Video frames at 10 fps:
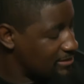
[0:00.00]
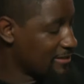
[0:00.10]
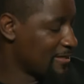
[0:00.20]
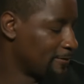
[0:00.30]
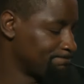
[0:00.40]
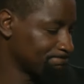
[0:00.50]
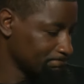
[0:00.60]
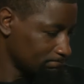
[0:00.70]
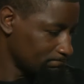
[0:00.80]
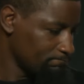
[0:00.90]
says, um,
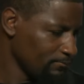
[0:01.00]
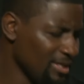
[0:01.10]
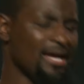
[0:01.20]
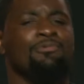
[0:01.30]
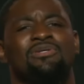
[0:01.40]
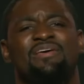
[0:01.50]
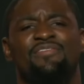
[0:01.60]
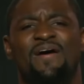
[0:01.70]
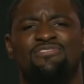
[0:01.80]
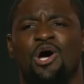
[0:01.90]
yeah, I'm doing
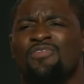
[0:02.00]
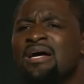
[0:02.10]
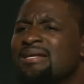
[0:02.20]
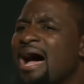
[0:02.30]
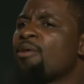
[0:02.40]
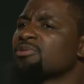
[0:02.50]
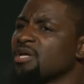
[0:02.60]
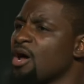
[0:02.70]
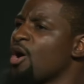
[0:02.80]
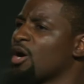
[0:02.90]
75 soft. Now I was
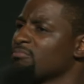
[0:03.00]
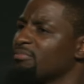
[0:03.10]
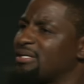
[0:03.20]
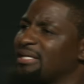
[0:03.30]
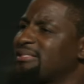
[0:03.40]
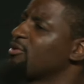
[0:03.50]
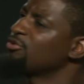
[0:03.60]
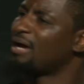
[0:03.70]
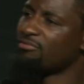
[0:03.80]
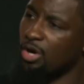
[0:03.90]
alarmed because I said, no, you
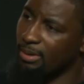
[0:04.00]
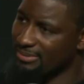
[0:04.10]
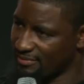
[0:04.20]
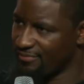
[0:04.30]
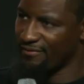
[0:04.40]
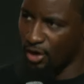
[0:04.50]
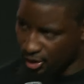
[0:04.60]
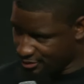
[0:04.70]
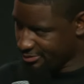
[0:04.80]
got it wrong, baby, 75 hard.